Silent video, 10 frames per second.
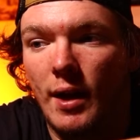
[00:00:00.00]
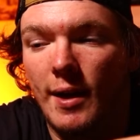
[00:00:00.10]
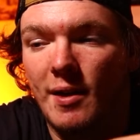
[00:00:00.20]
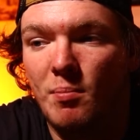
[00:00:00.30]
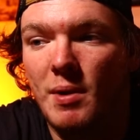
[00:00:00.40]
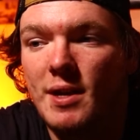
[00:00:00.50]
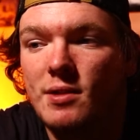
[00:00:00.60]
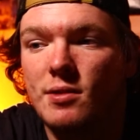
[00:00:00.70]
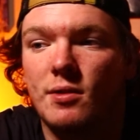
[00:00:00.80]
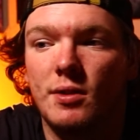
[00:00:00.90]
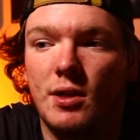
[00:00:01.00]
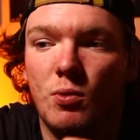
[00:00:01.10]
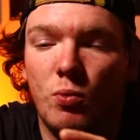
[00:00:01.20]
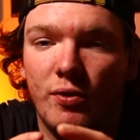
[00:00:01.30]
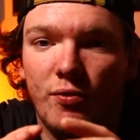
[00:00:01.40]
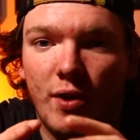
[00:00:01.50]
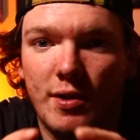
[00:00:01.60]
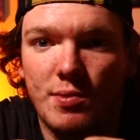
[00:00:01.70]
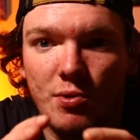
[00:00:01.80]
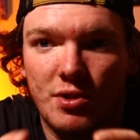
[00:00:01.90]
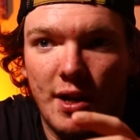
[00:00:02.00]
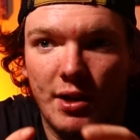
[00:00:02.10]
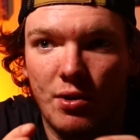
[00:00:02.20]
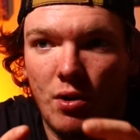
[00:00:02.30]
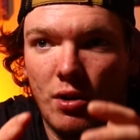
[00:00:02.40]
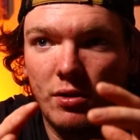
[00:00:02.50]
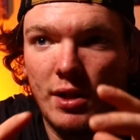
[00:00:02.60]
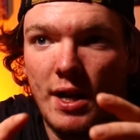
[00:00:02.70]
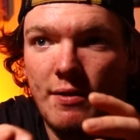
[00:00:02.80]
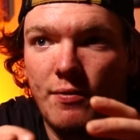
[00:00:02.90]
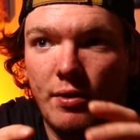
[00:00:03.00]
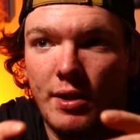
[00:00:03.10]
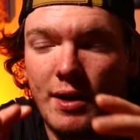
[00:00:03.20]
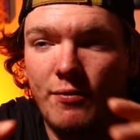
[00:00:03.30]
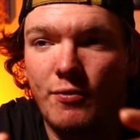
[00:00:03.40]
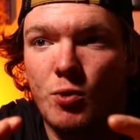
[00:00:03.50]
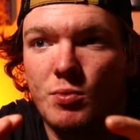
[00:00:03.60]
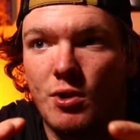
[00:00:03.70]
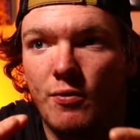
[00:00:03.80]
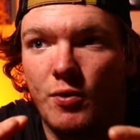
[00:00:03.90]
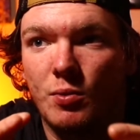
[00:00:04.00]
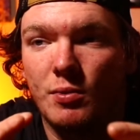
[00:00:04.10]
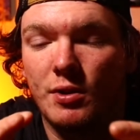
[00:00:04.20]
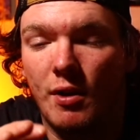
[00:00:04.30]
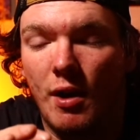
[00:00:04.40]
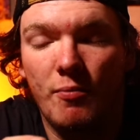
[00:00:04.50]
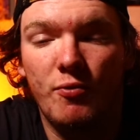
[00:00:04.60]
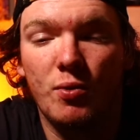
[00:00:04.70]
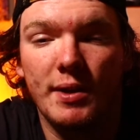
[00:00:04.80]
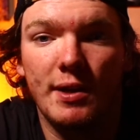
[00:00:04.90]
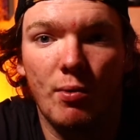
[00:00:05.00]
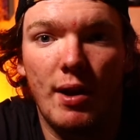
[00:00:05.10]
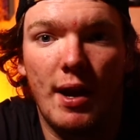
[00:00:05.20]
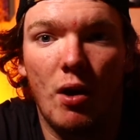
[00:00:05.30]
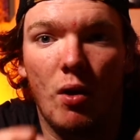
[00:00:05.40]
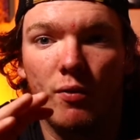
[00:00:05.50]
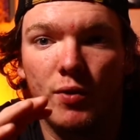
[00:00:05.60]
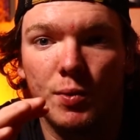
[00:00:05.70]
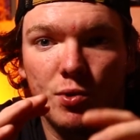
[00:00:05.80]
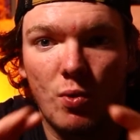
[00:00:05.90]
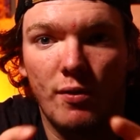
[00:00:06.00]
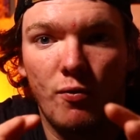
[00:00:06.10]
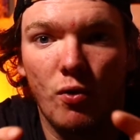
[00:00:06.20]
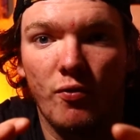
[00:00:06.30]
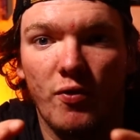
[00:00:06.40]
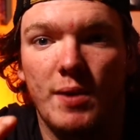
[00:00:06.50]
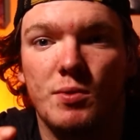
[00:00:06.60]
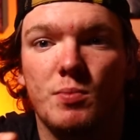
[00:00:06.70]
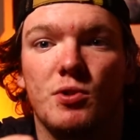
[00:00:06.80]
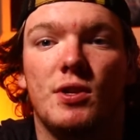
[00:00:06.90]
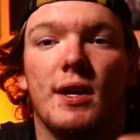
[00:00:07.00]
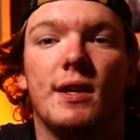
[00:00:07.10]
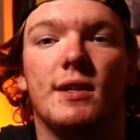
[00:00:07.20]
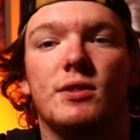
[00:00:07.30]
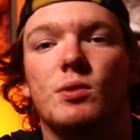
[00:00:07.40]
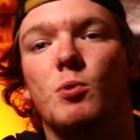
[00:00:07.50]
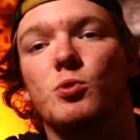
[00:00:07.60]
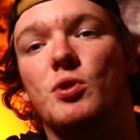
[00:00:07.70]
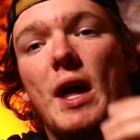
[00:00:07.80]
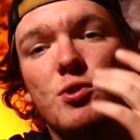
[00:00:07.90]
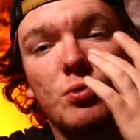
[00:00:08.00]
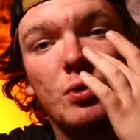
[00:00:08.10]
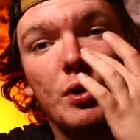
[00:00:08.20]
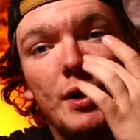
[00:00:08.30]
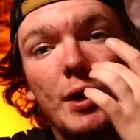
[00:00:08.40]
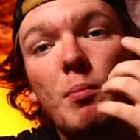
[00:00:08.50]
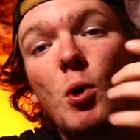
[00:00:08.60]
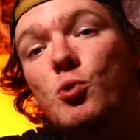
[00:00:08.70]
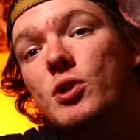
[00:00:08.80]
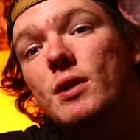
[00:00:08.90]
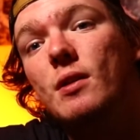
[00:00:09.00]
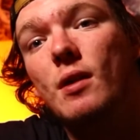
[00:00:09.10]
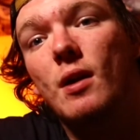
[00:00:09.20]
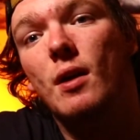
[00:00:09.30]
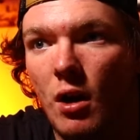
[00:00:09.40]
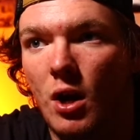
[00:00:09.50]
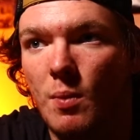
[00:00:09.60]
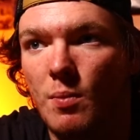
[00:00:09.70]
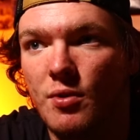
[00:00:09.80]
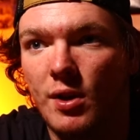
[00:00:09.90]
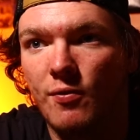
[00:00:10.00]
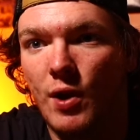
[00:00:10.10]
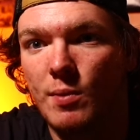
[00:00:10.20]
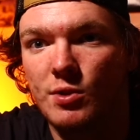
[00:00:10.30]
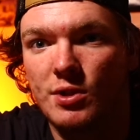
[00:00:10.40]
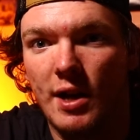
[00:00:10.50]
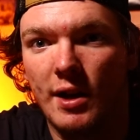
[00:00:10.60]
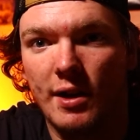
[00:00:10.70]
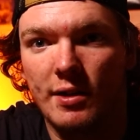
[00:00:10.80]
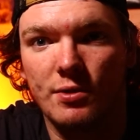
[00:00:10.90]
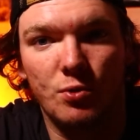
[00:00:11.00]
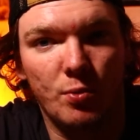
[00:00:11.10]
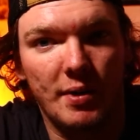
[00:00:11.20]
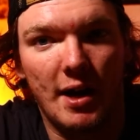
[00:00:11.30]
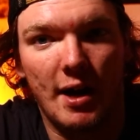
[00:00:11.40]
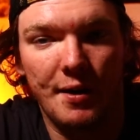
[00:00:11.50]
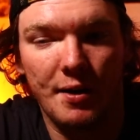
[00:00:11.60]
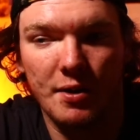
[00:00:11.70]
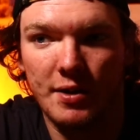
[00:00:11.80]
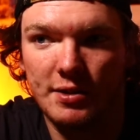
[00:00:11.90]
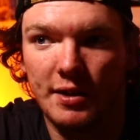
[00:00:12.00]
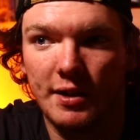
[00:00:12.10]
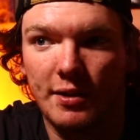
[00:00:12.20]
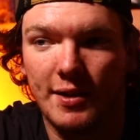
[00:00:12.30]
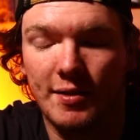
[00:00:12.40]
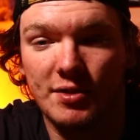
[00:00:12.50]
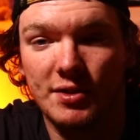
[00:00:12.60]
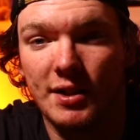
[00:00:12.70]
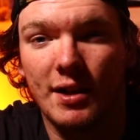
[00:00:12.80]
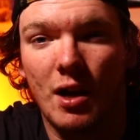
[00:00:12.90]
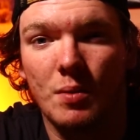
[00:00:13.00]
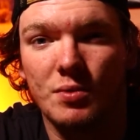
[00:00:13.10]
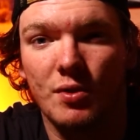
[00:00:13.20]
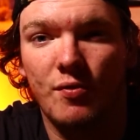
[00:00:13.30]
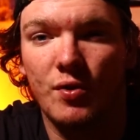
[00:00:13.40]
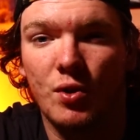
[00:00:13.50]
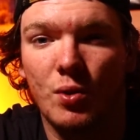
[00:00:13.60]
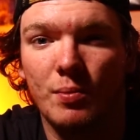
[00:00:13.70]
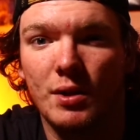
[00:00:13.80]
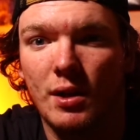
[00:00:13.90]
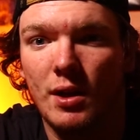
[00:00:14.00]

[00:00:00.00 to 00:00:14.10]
And basically what frames per second are, a lot of films are filmed, I'm filming in it right now, are filmed in 24 frames per second. It's the most natural looking motion. 30 frames a second is a little bit higher. That's like a lot of sitcoms are filmed